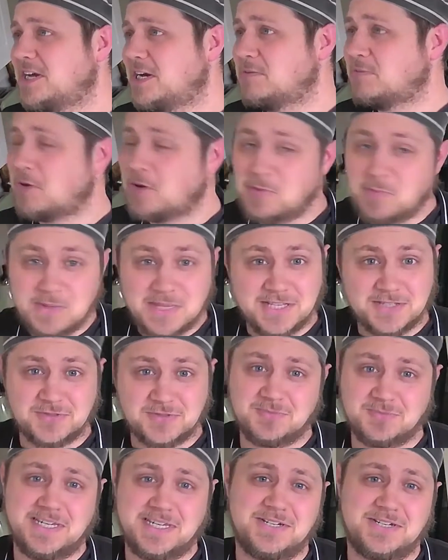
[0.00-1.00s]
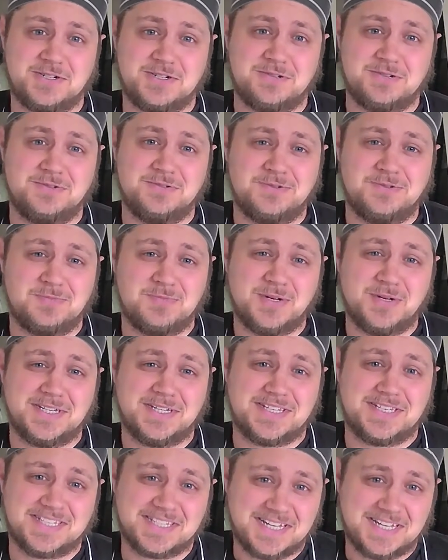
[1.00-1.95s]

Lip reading: I'm hoping that's all my issues, but